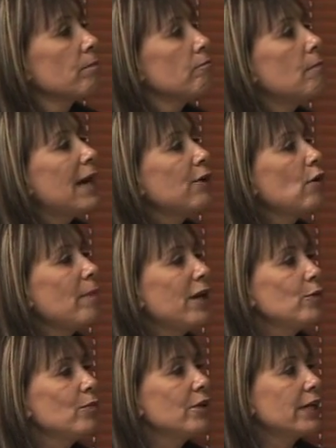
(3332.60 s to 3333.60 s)
Mano a
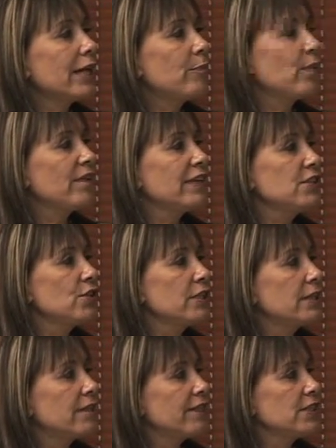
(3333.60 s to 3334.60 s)
Mano Mujer prevention
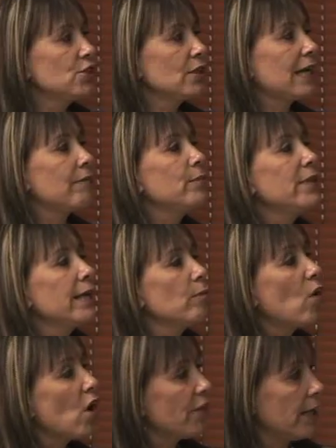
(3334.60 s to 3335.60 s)
intervention can be a
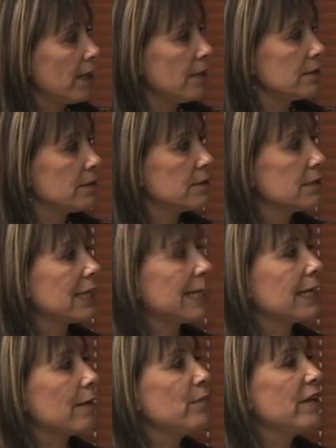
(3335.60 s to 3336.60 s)
model
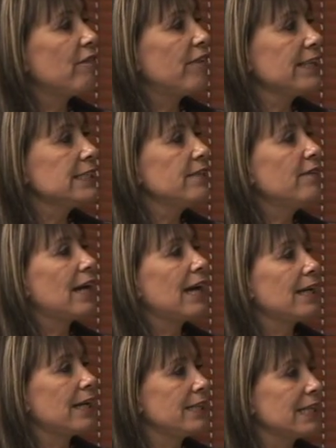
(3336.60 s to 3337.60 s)
that can be effective
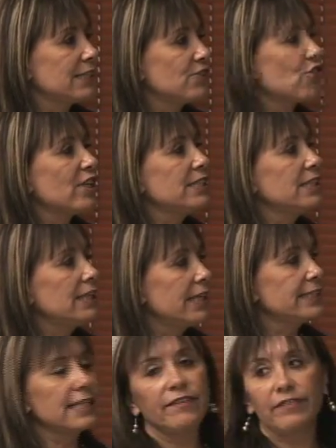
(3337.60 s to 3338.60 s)
in addressing
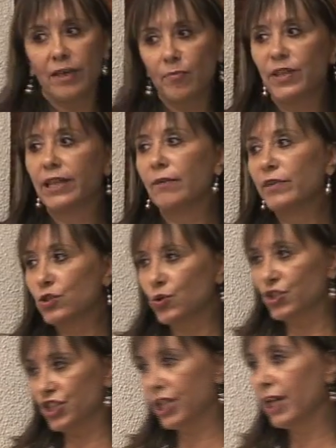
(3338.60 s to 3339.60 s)
the HIV epidemic
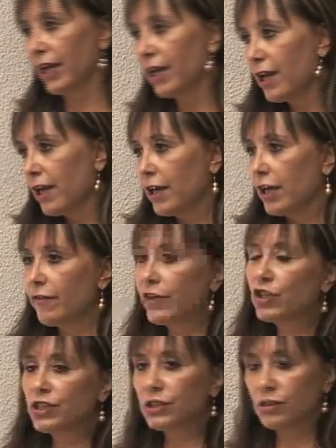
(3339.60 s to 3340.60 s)
through Chile,
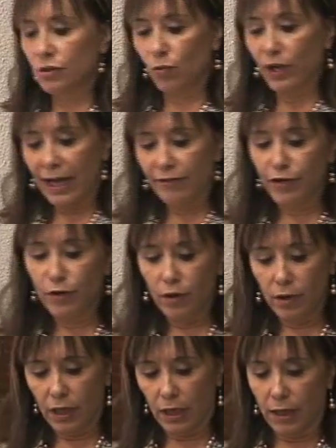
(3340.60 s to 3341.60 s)
because we have uh,
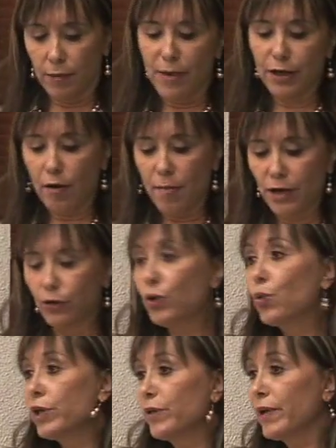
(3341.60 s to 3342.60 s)
eh, mano a mano in
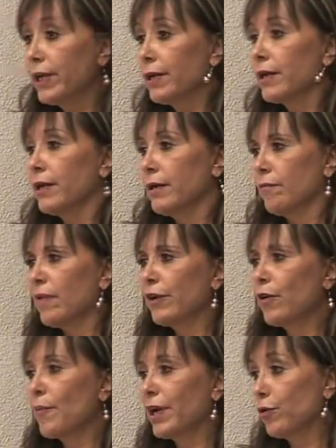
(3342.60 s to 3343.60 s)
women,
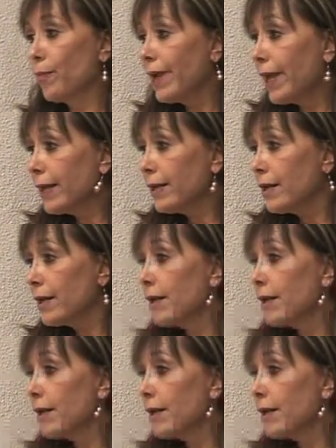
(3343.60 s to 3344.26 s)
mano a mano men,